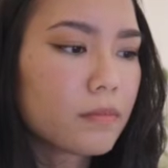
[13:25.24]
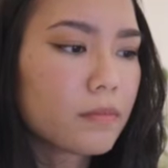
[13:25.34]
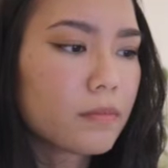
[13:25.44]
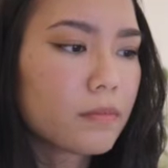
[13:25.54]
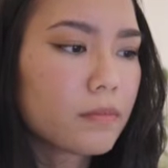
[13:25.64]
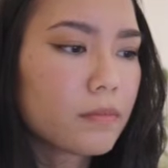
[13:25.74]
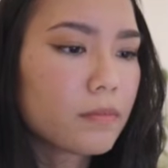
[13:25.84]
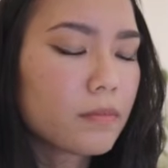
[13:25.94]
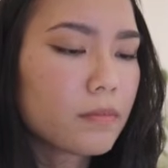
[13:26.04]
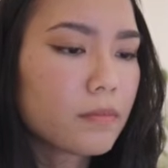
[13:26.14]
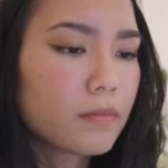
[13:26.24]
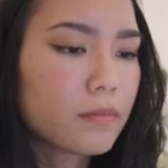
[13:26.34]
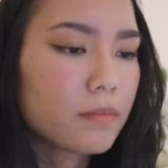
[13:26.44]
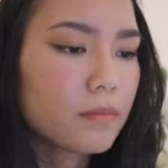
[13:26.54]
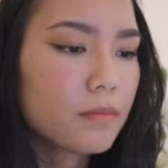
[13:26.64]
then further down the
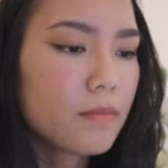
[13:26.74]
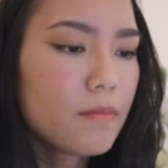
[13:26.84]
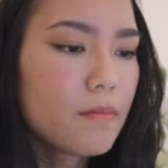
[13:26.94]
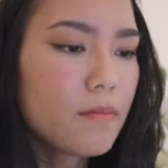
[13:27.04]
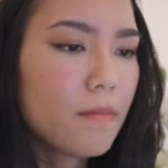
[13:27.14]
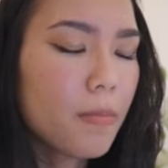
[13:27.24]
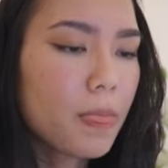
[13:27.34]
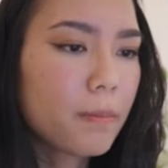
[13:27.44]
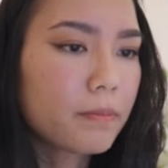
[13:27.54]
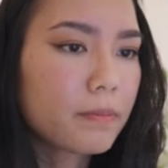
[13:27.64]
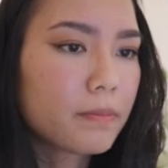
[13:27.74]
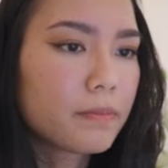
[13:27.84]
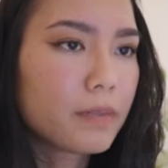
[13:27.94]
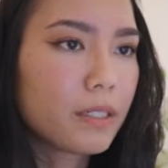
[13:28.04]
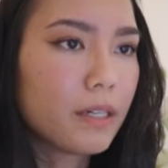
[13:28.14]
page, I have another
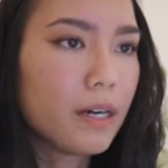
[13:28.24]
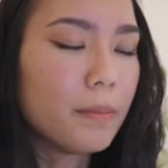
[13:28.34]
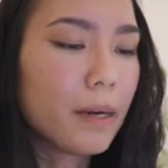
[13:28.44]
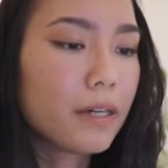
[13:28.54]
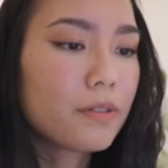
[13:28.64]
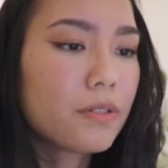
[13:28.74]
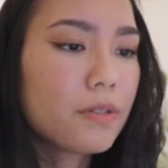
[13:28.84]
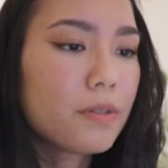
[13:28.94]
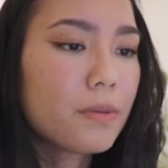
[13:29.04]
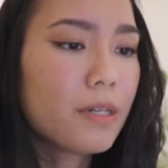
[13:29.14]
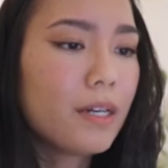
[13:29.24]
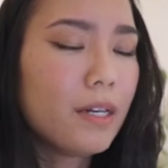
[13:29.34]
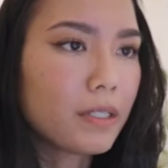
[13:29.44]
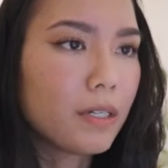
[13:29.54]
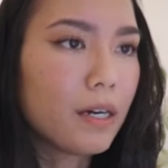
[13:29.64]
section for personal things.
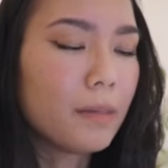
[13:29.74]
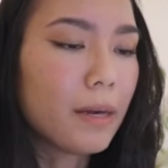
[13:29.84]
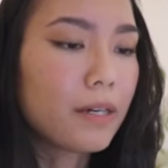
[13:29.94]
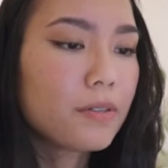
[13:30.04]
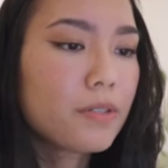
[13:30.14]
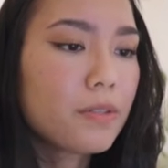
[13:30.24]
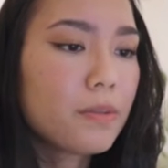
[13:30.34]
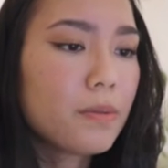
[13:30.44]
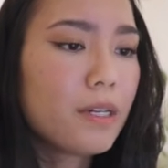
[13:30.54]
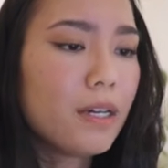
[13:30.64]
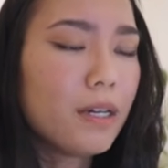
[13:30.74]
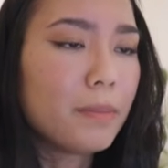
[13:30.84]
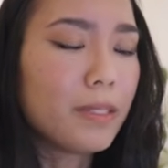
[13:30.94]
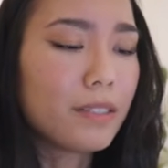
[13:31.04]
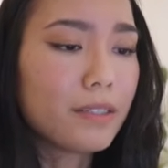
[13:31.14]
I also
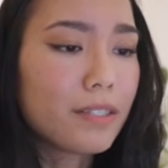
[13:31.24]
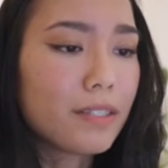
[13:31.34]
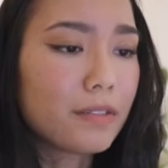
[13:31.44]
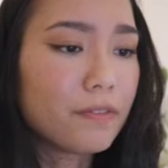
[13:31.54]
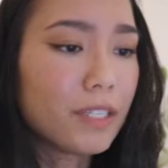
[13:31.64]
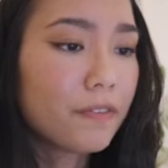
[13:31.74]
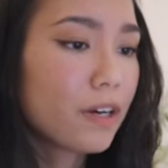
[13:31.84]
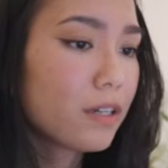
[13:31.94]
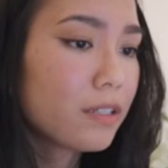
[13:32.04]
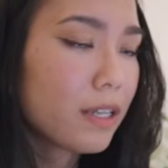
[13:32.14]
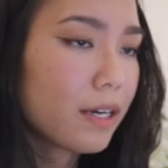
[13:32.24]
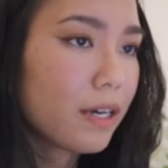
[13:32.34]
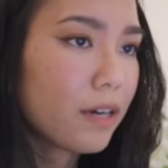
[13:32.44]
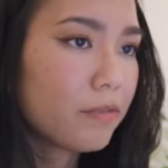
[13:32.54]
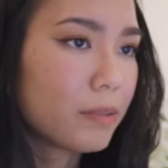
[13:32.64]
made a list of gift cards that I
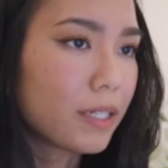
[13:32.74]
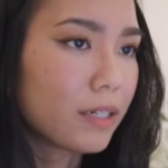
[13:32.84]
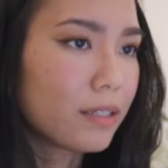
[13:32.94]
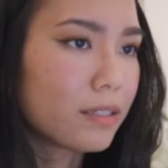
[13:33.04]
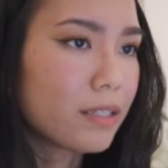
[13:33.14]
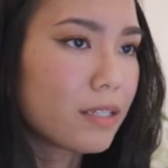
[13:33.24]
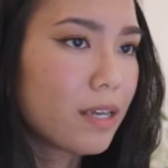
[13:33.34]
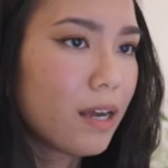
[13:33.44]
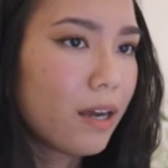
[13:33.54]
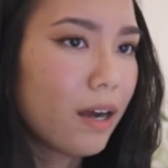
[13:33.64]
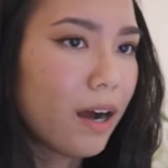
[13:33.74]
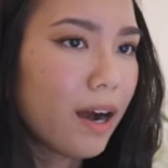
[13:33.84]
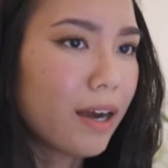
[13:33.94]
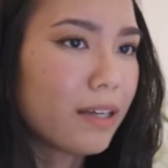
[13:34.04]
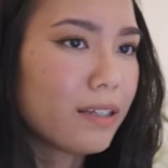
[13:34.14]
have because
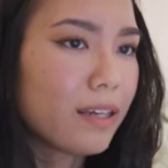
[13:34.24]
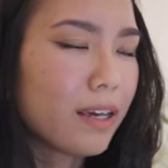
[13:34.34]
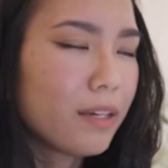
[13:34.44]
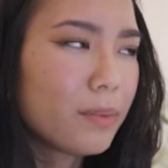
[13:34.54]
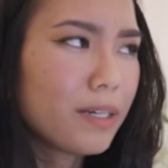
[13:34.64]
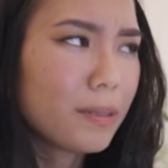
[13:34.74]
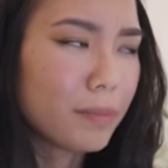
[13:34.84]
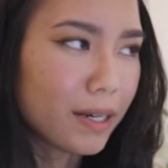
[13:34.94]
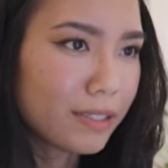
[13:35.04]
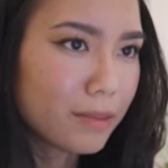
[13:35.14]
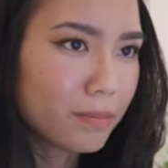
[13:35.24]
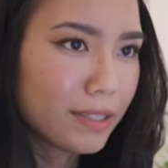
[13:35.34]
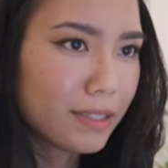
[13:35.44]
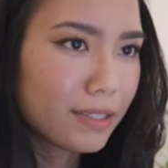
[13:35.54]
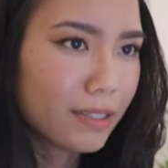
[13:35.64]
I hate when I buy
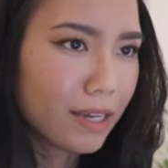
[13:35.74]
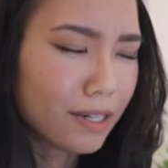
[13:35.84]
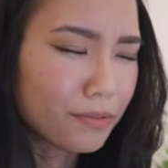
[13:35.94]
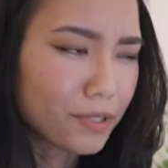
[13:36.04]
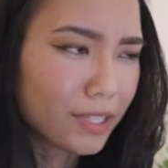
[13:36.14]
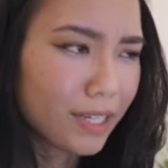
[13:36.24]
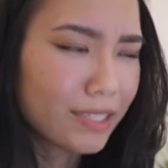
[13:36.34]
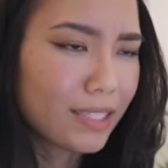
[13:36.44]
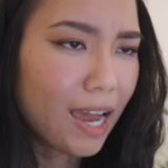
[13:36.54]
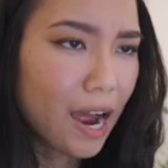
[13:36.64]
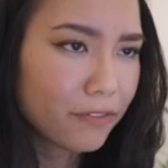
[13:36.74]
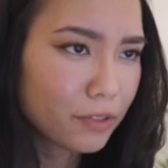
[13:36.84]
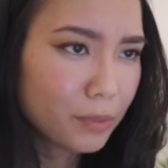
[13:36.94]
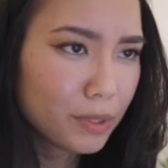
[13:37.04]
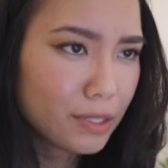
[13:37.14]
something and I realize
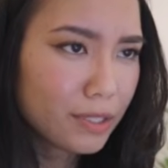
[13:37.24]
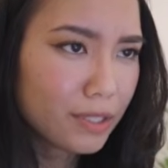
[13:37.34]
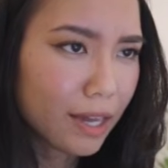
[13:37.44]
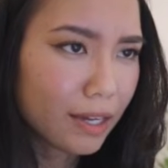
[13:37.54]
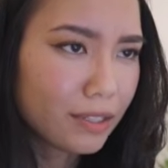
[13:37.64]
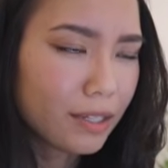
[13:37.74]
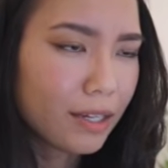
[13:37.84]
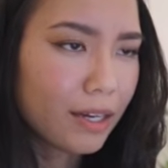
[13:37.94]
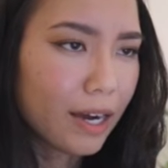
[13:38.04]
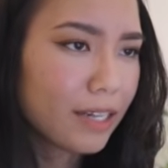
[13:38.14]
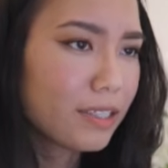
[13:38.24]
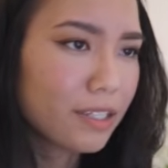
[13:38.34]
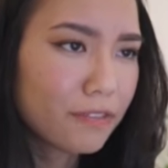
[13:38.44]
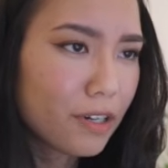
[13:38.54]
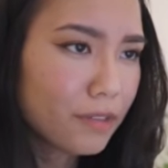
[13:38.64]
afterwards that I had a
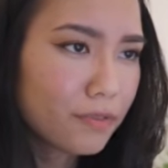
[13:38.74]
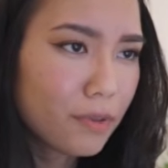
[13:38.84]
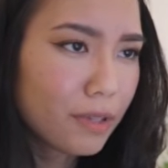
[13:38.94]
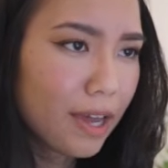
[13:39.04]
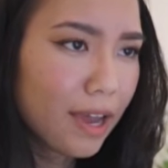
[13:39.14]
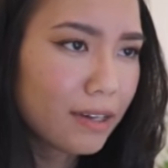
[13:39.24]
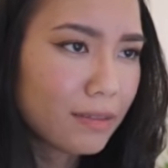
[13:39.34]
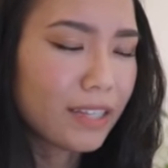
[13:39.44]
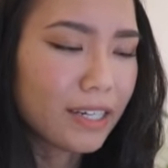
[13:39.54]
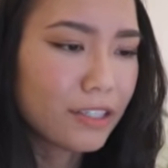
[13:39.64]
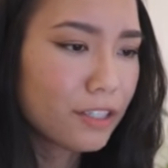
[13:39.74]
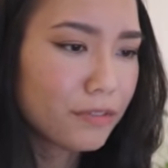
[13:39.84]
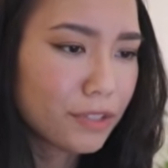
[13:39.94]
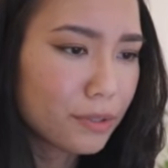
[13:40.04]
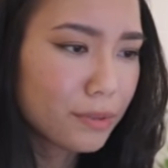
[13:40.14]
gift card for that I could
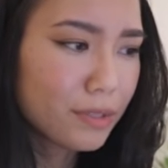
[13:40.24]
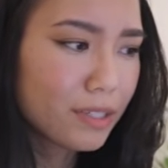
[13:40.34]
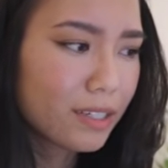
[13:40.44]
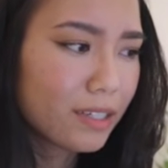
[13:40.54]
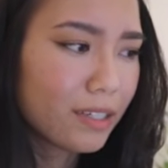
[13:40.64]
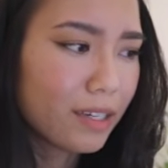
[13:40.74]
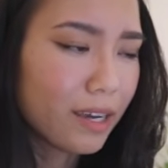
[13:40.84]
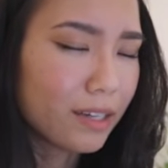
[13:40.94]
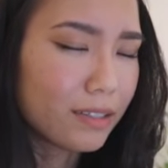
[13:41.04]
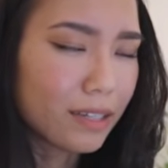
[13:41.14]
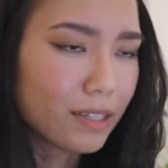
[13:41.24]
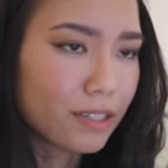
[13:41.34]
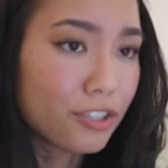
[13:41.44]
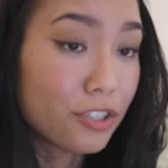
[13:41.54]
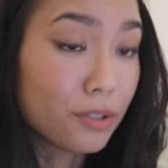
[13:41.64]
have used. And yeah,
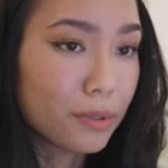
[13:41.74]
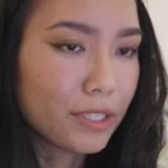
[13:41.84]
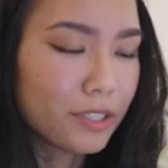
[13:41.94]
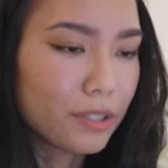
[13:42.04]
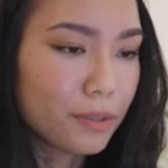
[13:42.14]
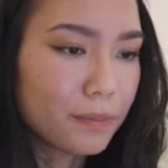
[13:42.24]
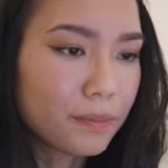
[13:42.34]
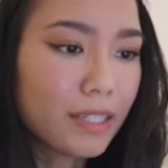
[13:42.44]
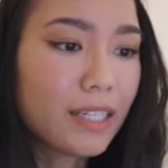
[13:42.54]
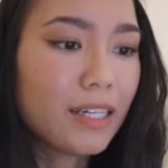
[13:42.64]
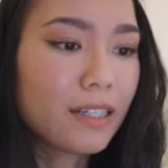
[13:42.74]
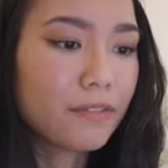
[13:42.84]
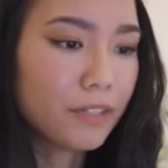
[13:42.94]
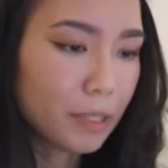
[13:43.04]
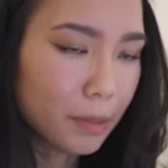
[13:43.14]
that's just annoying. And then at the
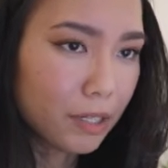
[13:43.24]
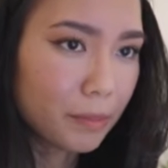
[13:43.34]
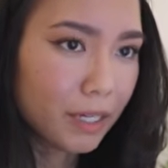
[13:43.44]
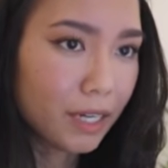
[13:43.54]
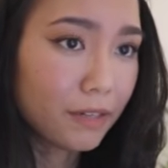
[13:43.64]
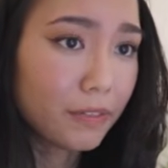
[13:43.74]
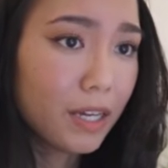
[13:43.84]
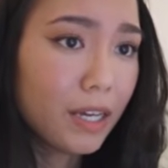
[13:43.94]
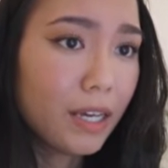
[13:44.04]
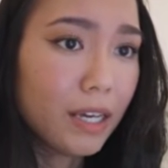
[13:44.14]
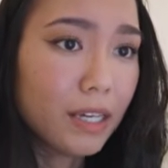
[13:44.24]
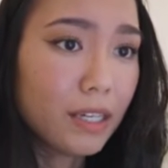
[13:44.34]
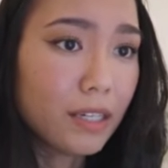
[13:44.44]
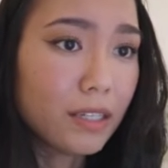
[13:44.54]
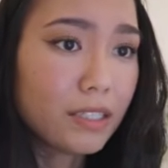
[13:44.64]
very bottom, I have
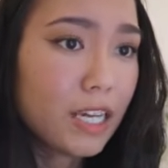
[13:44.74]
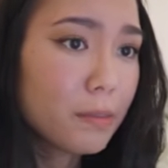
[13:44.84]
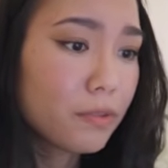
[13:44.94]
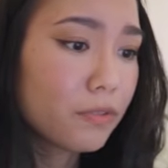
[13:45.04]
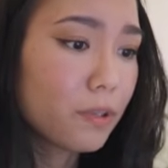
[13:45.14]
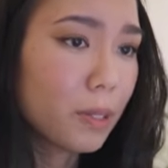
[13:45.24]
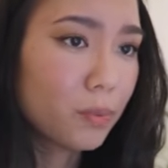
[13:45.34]
a table for my